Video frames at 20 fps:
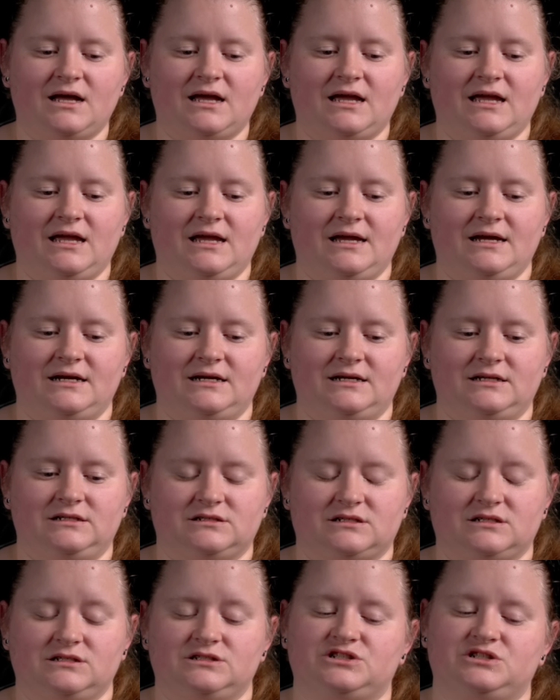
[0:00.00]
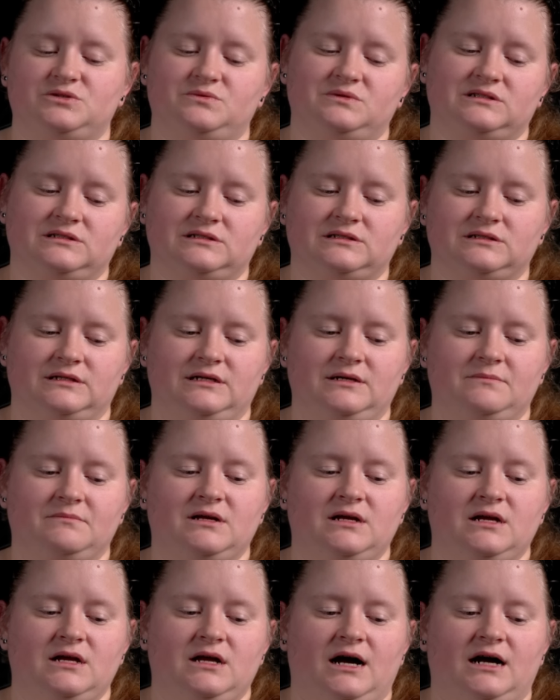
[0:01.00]
and because she was asleep,
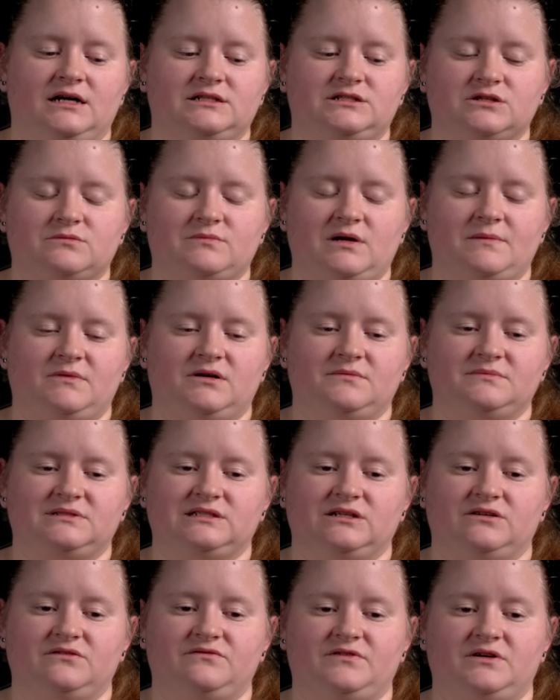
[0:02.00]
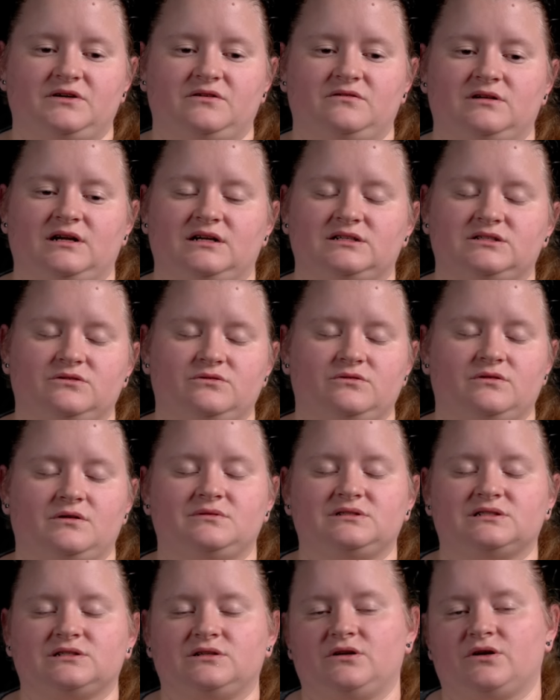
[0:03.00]
I took my mom's cell phone. I told her I
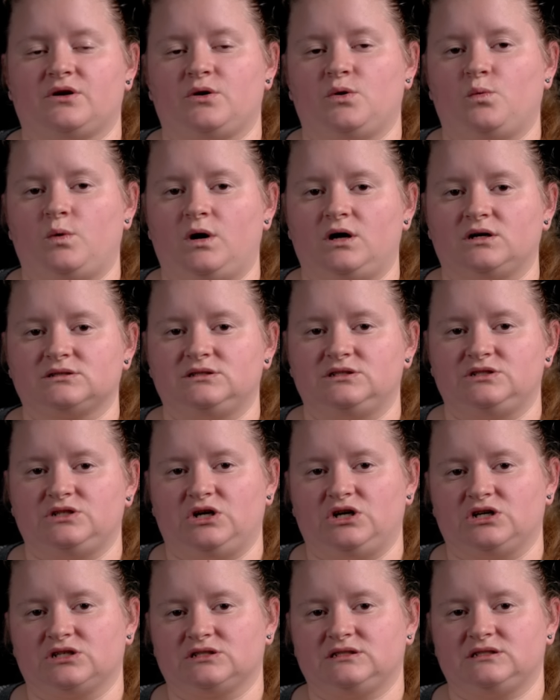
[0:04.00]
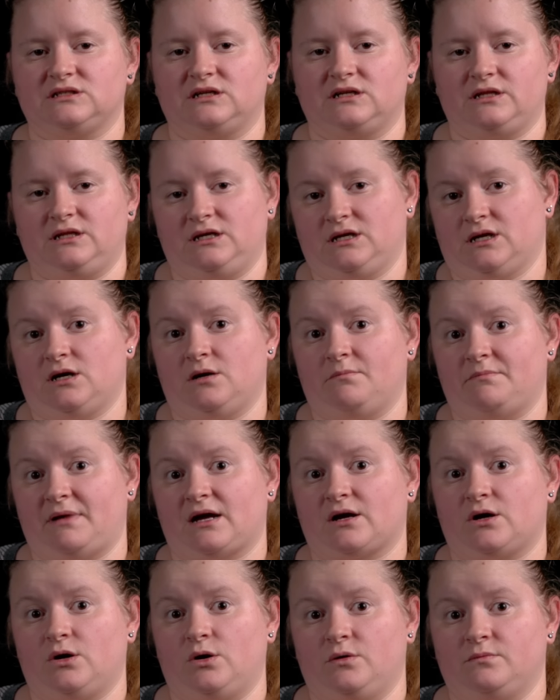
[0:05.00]
was going to go walk the dogs and then come
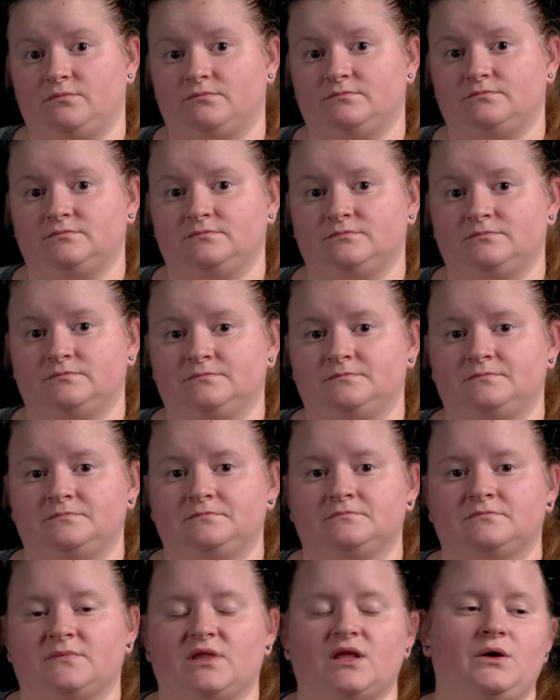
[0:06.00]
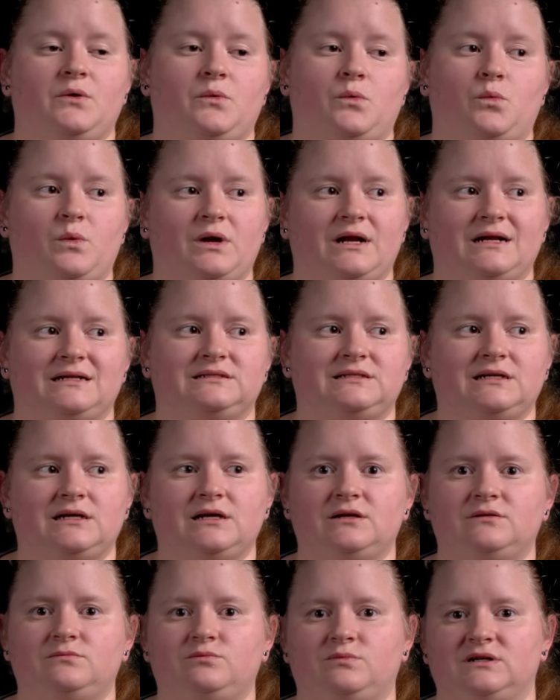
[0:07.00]
back home. What I
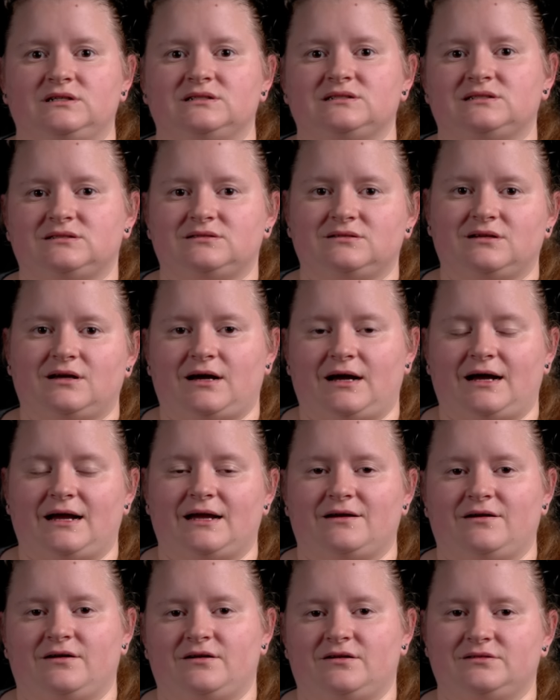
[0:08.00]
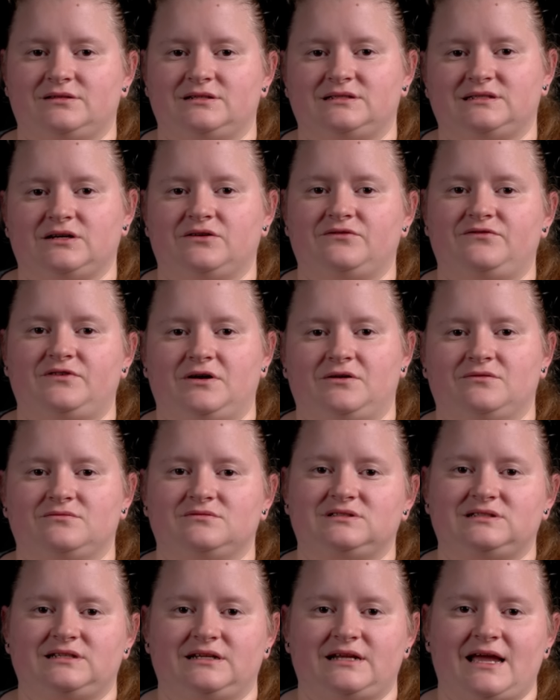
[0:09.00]
did was I got on the cell
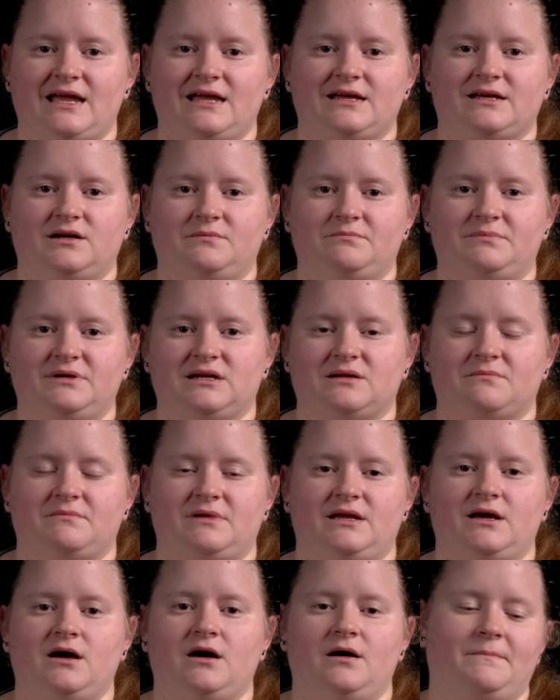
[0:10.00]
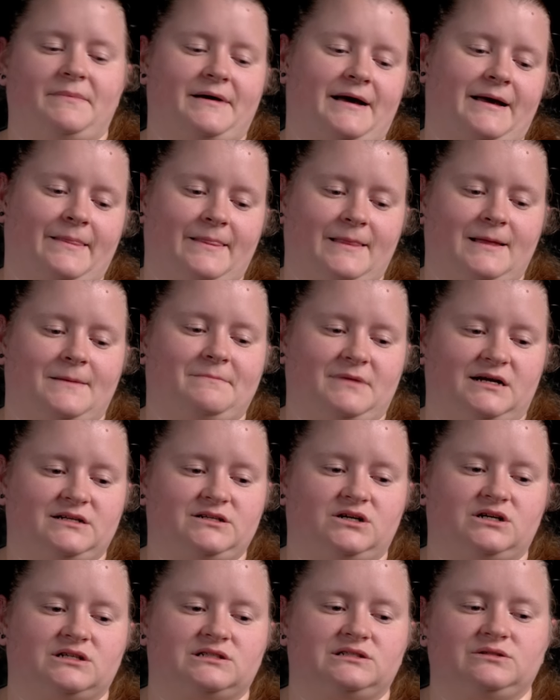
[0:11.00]
phone, said, hey, come pick me up. I let my
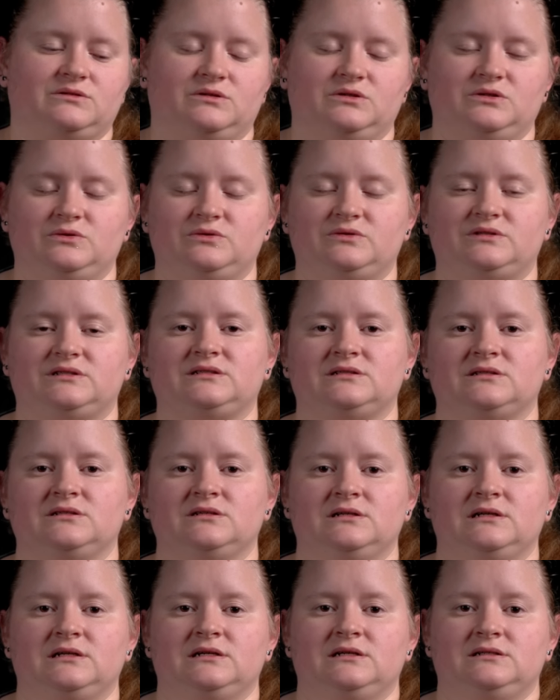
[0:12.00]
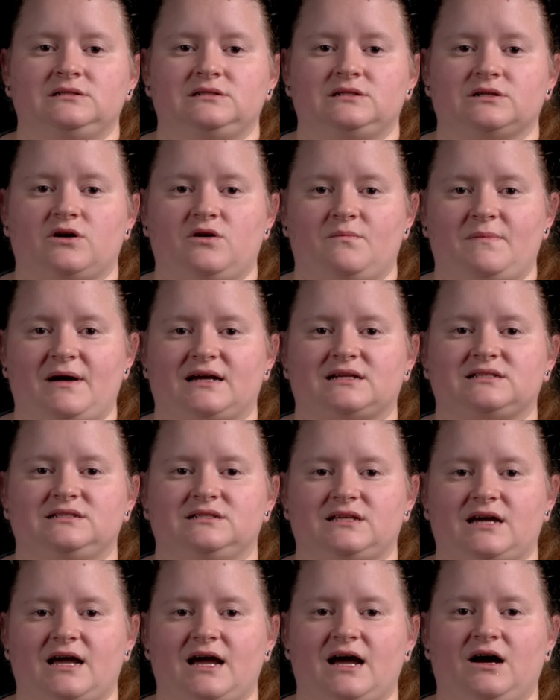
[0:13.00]
dogs loose to go back
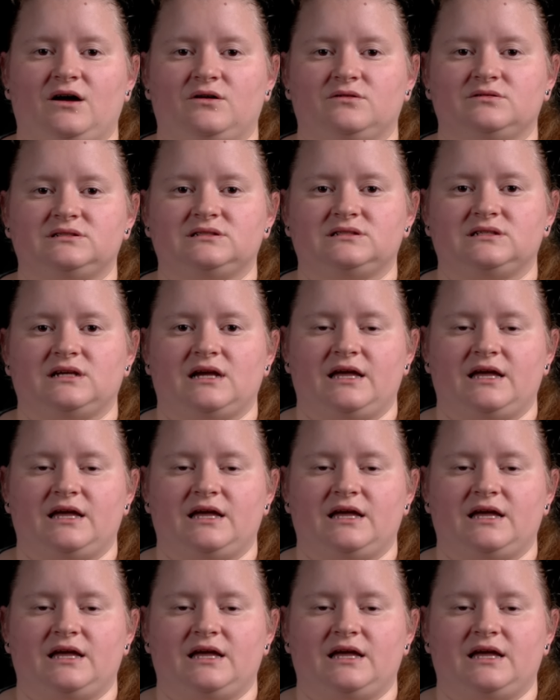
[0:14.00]
to the house,